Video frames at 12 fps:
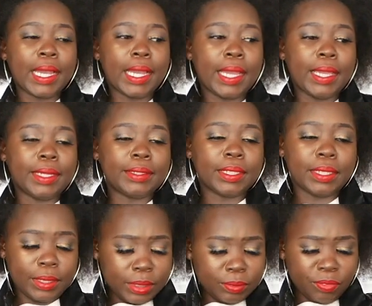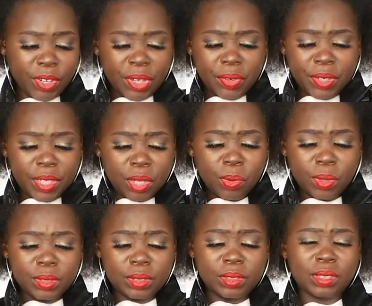and it
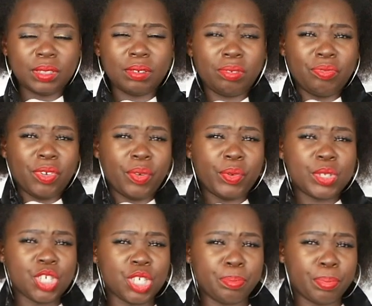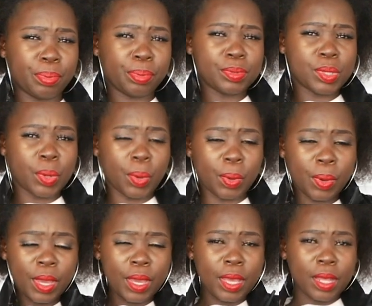looks very cheap. So
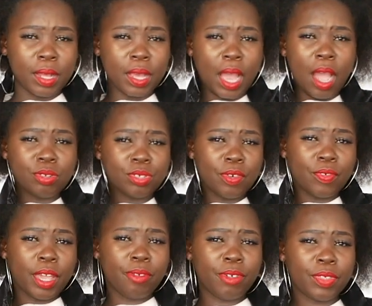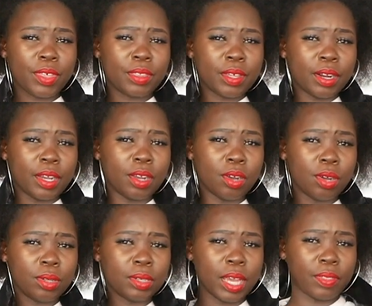out of everything that I
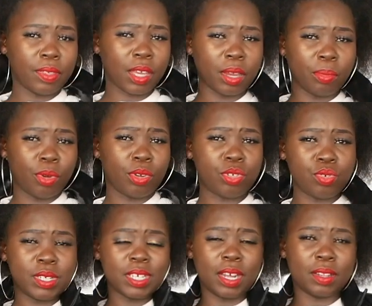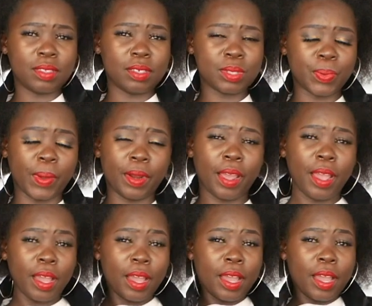got, I think I'm going to return this one.
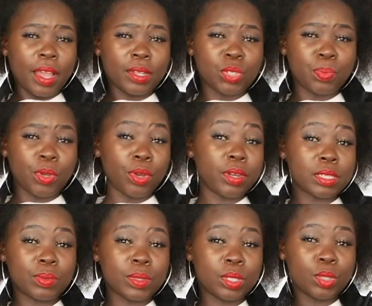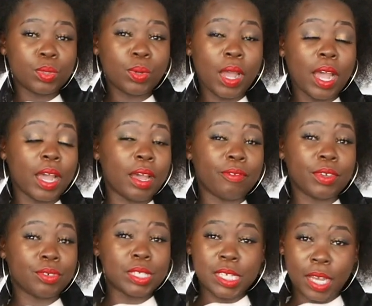To be honest with you, I
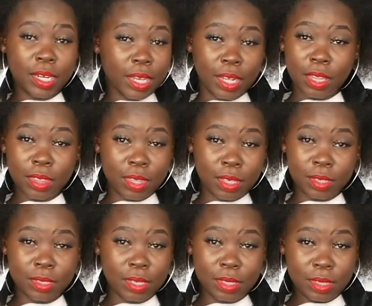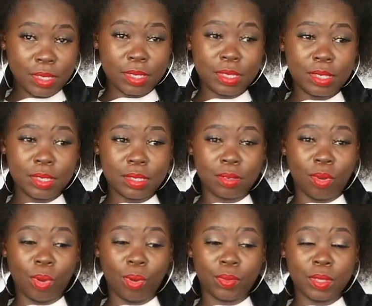haven't returned anything since,
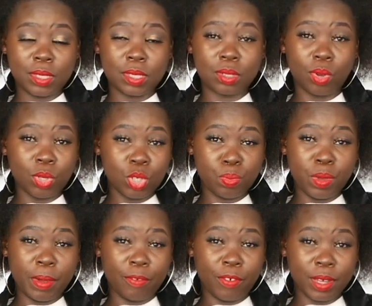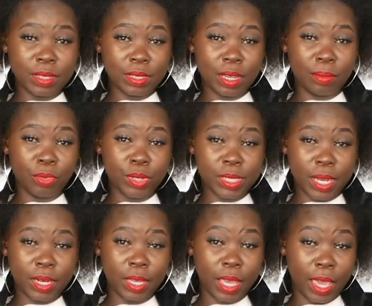so this is going to be my first time
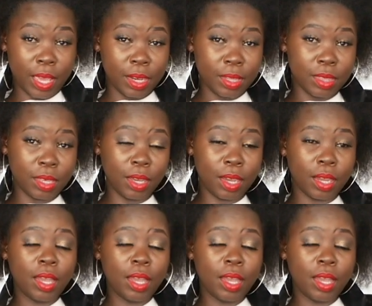returning anything.